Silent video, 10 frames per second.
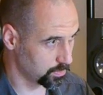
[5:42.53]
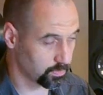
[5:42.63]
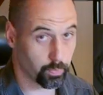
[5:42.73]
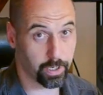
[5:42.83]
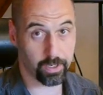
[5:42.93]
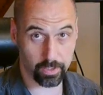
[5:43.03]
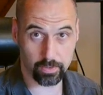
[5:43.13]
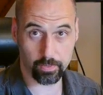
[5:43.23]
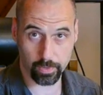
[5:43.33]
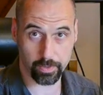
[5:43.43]
So
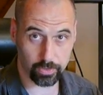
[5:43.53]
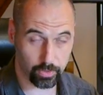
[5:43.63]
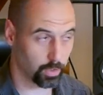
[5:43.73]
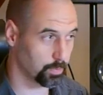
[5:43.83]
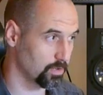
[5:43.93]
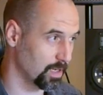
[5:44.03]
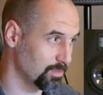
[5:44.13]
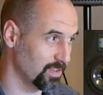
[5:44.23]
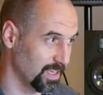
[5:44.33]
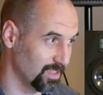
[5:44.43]
we're in Europe, so
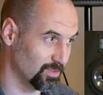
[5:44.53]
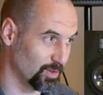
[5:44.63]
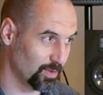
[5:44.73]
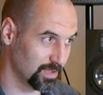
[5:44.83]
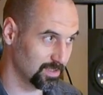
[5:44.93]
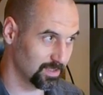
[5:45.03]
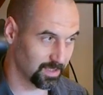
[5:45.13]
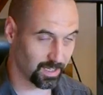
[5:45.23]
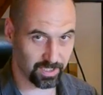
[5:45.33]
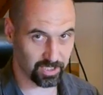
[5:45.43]
I'm saying do,
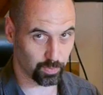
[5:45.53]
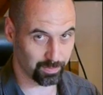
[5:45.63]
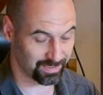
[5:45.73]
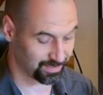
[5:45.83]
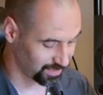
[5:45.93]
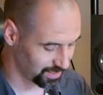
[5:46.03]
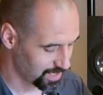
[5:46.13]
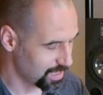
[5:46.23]
in English it would be C.